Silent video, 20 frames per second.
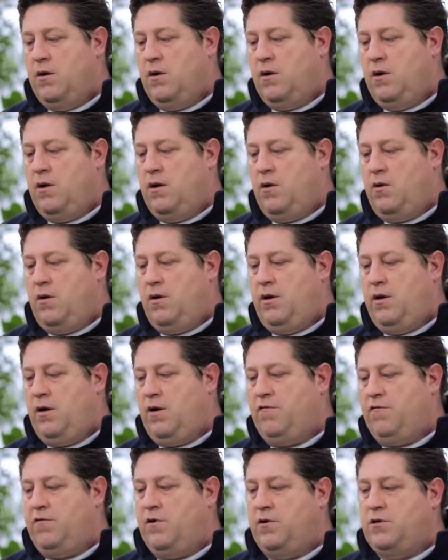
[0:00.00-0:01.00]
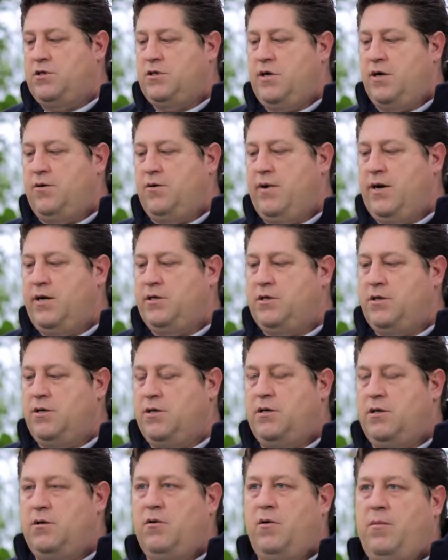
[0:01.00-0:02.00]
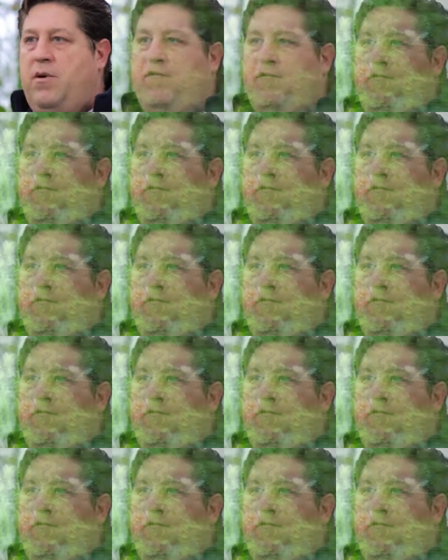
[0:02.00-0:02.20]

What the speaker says: in our first generation, you can grow about